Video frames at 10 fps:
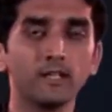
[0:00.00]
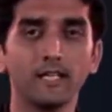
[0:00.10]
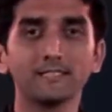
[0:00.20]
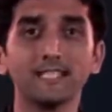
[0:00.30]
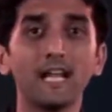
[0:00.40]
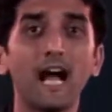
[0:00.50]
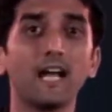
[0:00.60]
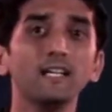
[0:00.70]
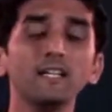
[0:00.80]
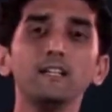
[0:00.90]
it's an
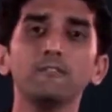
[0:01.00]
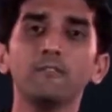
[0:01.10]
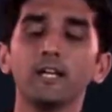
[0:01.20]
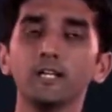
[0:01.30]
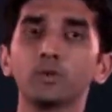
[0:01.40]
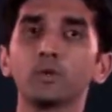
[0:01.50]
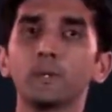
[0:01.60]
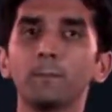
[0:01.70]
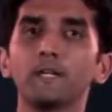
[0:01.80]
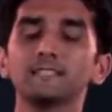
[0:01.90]
ideal way to
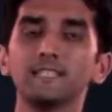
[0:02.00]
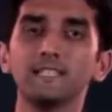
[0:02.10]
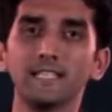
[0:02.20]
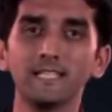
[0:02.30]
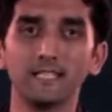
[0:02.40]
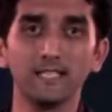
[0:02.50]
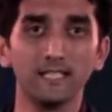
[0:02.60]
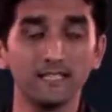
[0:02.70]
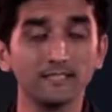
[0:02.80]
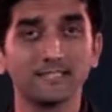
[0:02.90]
represent data
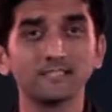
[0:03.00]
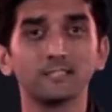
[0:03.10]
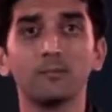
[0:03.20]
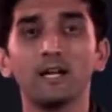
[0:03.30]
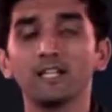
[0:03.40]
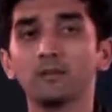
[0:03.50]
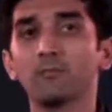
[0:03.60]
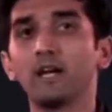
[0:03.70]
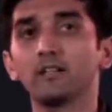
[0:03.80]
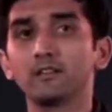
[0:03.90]
in a systematic
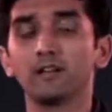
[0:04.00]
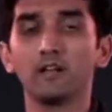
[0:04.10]
manner.